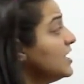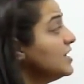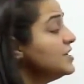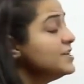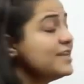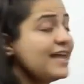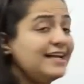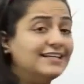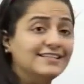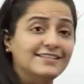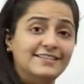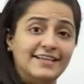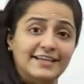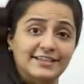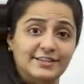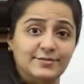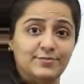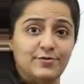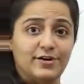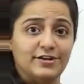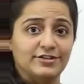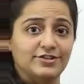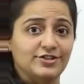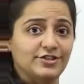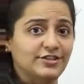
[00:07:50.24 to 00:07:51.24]
Next
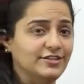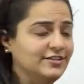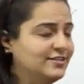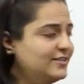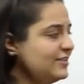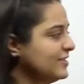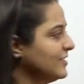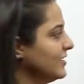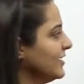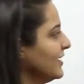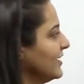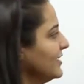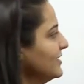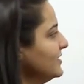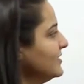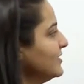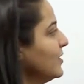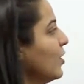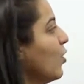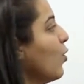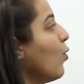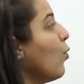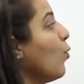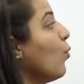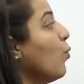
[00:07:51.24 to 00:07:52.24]
expression is,
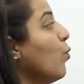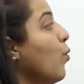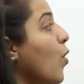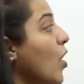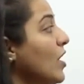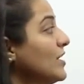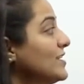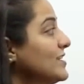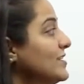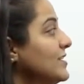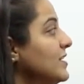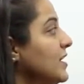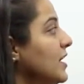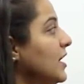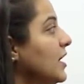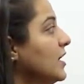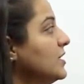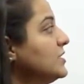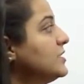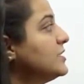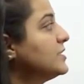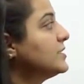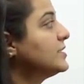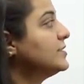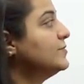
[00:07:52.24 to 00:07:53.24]
what
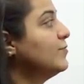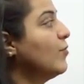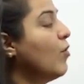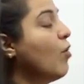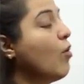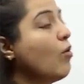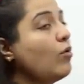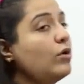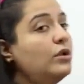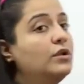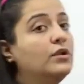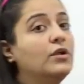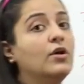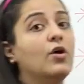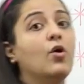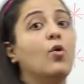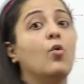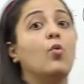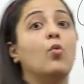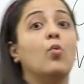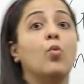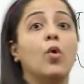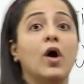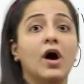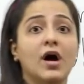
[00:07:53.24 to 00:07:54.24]
a small
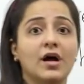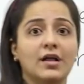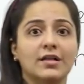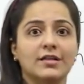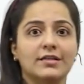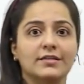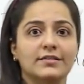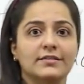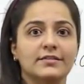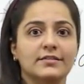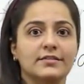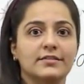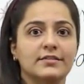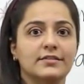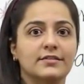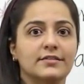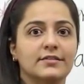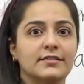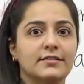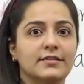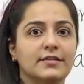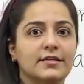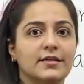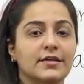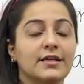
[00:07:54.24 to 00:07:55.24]
world.
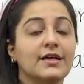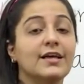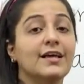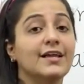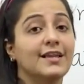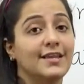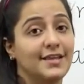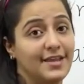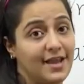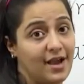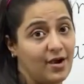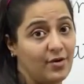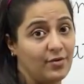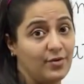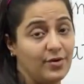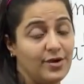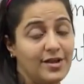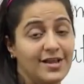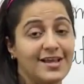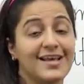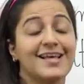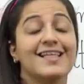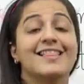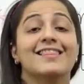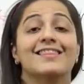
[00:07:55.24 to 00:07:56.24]
Now,
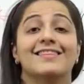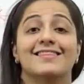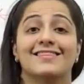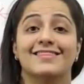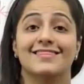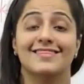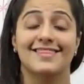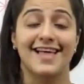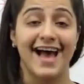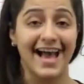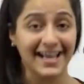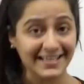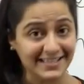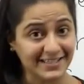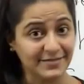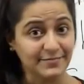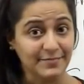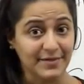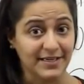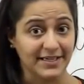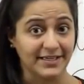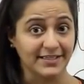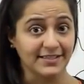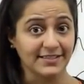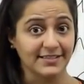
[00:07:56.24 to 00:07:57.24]
that
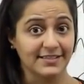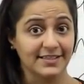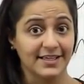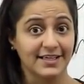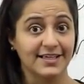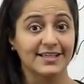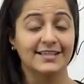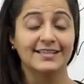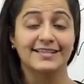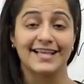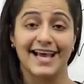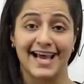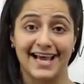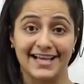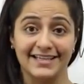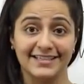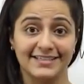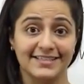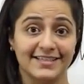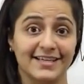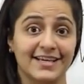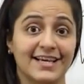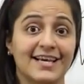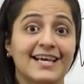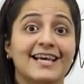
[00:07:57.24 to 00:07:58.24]
means
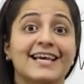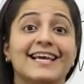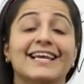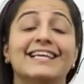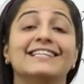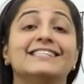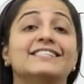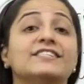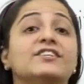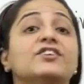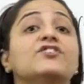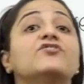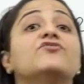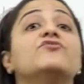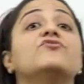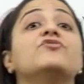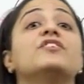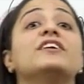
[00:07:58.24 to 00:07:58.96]
that it's a